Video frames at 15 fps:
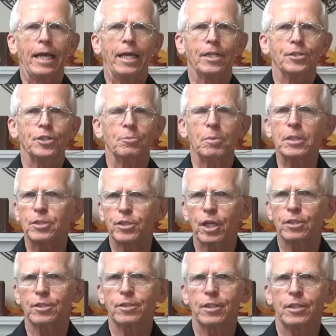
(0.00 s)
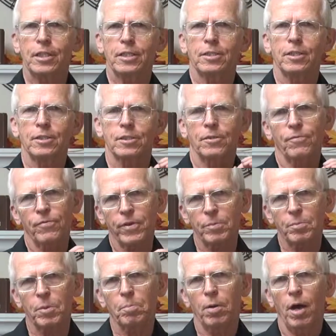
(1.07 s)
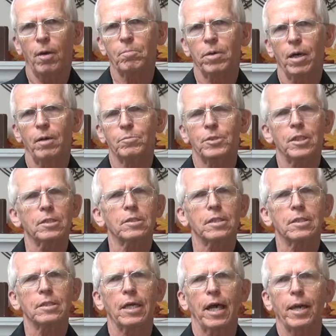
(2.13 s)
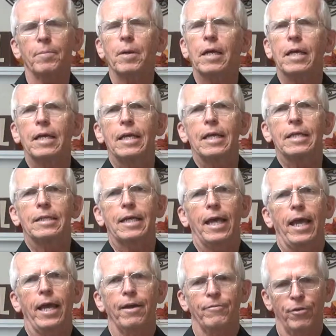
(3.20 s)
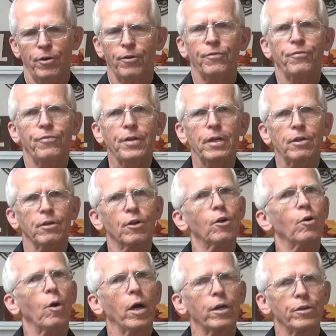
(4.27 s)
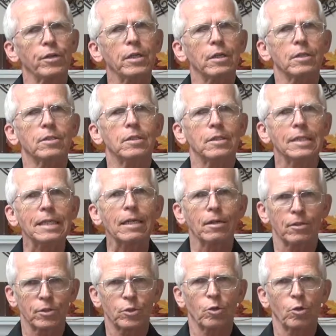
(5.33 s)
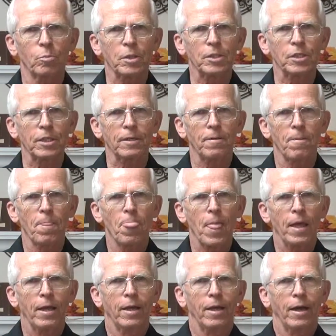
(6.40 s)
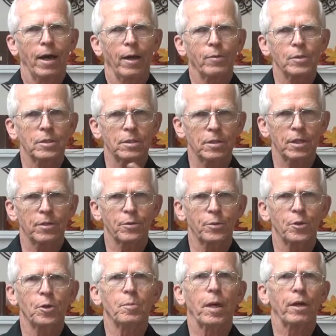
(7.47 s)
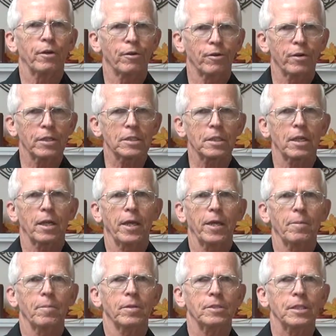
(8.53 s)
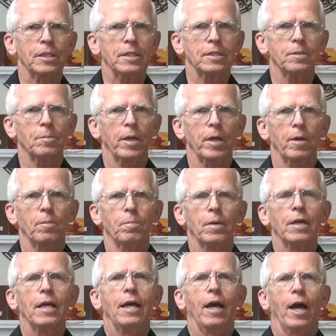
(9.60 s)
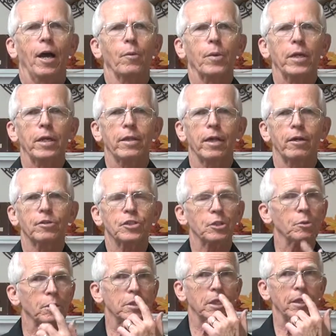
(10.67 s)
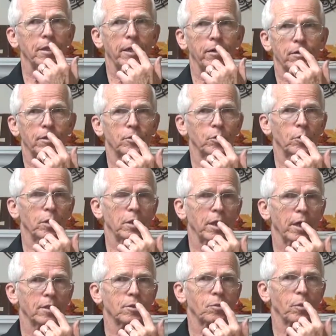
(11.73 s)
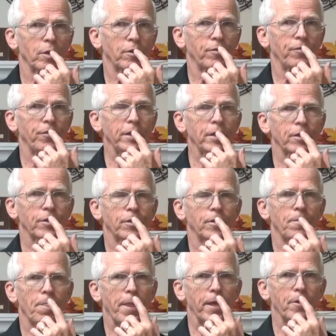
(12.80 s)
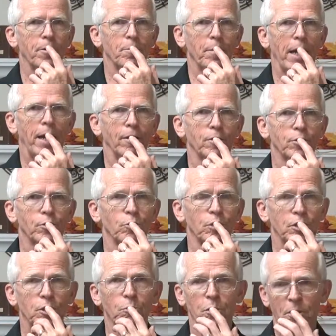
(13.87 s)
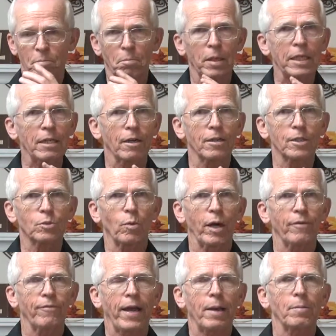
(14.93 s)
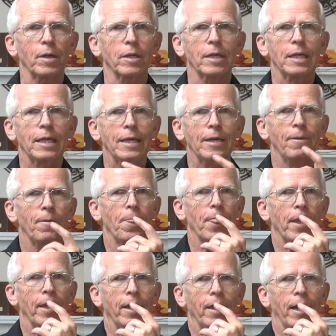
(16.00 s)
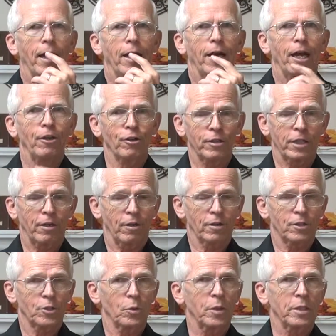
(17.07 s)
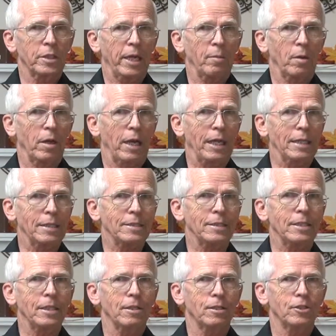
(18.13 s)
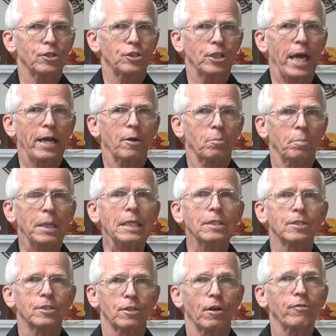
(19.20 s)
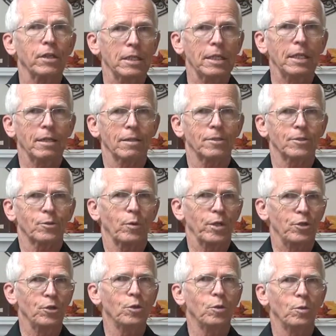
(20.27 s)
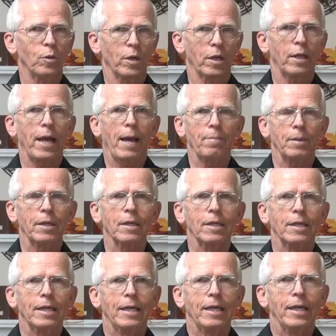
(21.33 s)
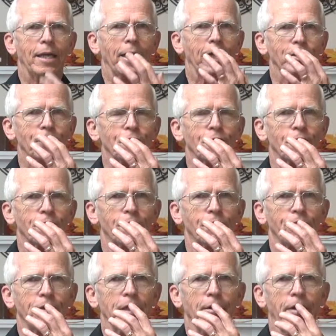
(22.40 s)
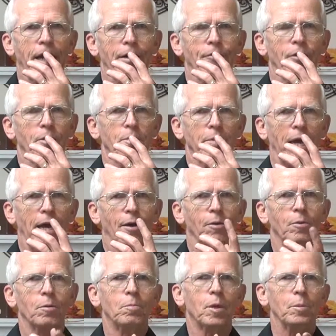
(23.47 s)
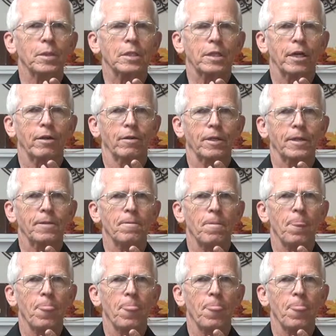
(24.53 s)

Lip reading: And she misjudged the distance and flipped a pom-pom just in time to have her finger go underneath the needle of the sewing machine. I was in the other room. I heard her exclaim she needed some help. I went in there and she was sitting there at the sewing desk with her finger in her mouth so that she wouldn't bleed on this white fabric. I looked there on the sewing table and I could see the shattered pieces of the needle, so I knew what had happened. As she took her finger out of her mouth momentarily,